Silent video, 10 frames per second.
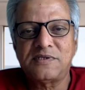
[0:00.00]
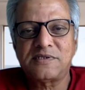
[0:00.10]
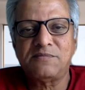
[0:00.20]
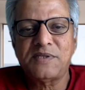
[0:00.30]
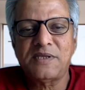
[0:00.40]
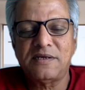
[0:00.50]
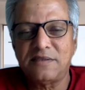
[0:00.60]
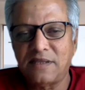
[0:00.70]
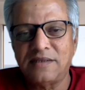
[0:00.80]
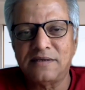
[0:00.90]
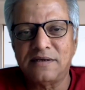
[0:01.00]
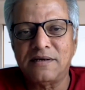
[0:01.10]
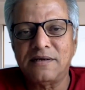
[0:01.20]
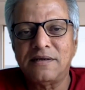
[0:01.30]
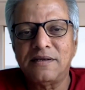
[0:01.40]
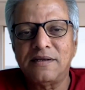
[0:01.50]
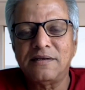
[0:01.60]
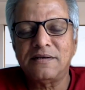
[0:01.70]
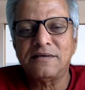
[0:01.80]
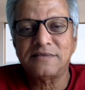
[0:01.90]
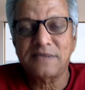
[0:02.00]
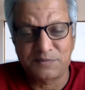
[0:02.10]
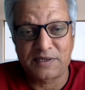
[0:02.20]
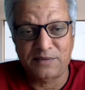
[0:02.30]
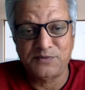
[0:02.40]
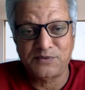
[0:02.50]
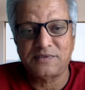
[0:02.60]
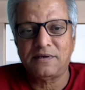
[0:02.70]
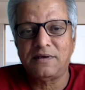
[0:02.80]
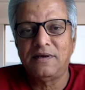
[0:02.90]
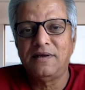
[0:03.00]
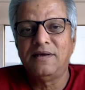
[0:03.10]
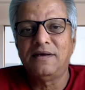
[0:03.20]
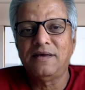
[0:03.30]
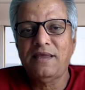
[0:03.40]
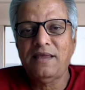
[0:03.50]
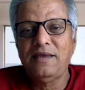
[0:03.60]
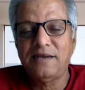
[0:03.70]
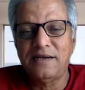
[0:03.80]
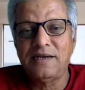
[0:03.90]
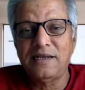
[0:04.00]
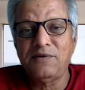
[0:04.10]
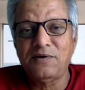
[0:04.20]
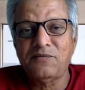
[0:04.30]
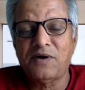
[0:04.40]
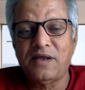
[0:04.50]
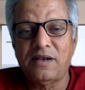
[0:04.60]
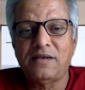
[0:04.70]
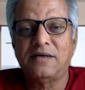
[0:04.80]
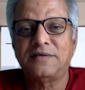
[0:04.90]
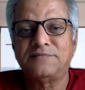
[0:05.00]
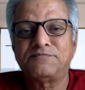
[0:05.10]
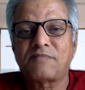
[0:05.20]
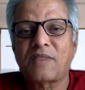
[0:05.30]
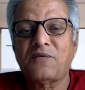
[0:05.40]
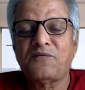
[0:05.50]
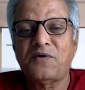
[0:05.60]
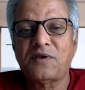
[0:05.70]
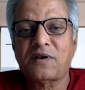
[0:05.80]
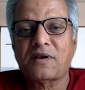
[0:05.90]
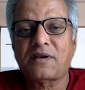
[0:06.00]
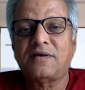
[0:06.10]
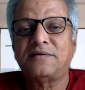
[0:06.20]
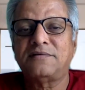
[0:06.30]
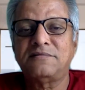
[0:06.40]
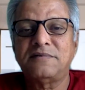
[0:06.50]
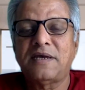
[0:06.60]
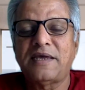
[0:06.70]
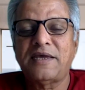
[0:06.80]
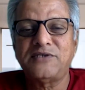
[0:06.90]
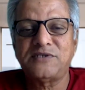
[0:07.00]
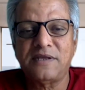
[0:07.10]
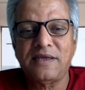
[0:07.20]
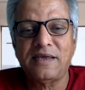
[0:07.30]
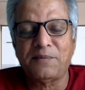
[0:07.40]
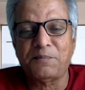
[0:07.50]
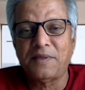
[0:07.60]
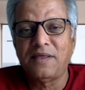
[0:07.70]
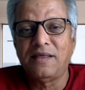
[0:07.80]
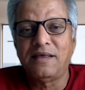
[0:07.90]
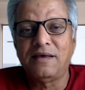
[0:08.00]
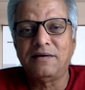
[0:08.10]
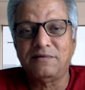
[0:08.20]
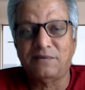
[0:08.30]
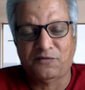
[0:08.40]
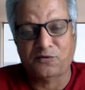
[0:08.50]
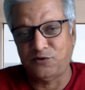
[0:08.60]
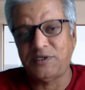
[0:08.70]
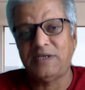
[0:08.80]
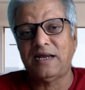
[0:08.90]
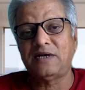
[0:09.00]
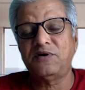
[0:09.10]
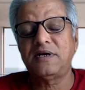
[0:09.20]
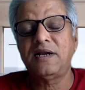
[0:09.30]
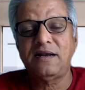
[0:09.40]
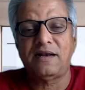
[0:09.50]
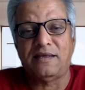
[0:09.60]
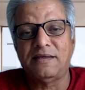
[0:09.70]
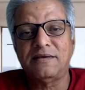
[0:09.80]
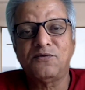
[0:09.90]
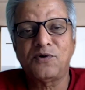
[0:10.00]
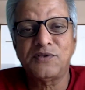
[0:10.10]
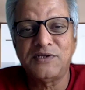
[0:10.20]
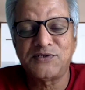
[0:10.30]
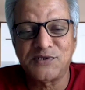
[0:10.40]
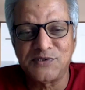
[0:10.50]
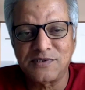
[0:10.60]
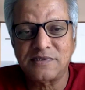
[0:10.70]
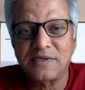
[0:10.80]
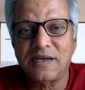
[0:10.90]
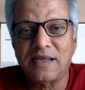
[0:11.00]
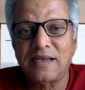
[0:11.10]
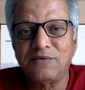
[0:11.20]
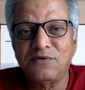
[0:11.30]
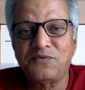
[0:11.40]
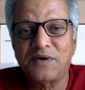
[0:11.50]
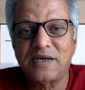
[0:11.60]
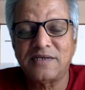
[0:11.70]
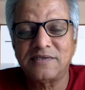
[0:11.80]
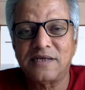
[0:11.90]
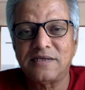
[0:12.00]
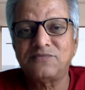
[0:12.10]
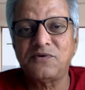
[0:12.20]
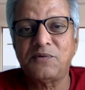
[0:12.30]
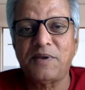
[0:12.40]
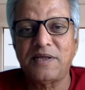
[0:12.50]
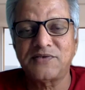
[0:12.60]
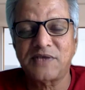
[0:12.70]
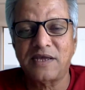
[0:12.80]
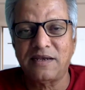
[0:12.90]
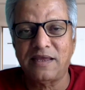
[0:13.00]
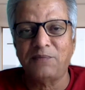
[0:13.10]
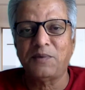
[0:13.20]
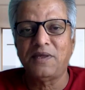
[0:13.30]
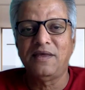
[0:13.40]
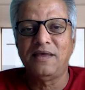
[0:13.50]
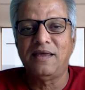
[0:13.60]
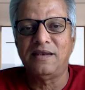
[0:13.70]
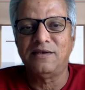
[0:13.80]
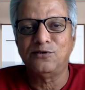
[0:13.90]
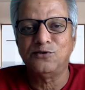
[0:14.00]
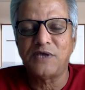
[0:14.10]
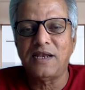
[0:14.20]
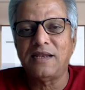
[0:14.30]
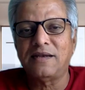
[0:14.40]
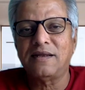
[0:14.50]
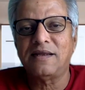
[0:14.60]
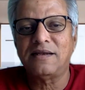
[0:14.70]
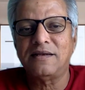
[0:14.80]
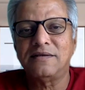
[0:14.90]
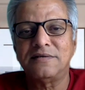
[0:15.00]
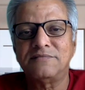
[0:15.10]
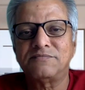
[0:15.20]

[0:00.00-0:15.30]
with something or the other. And sometimes he did it even while we were engaged in a game. Of course, inadvertently. One of the instances that I can never forget is that we were playing a side game in New Zealand, and